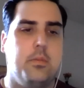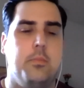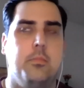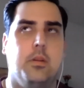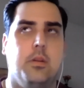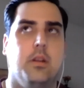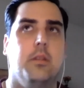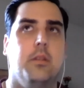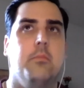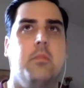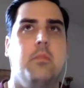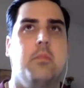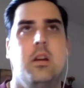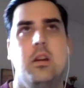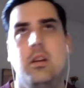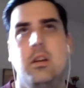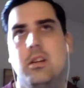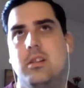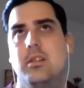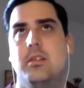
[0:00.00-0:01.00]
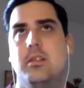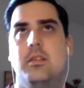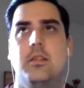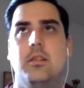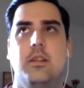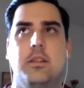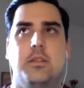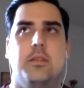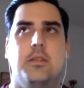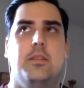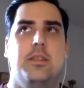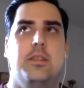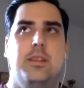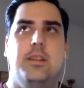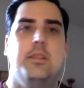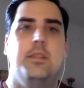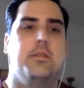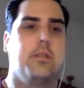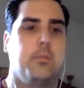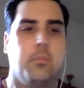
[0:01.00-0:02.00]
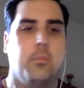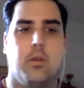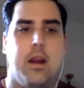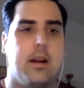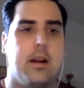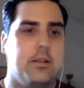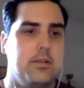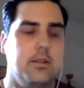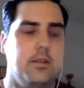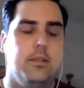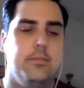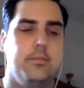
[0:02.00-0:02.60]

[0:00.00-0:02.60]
but it's a decent proxy,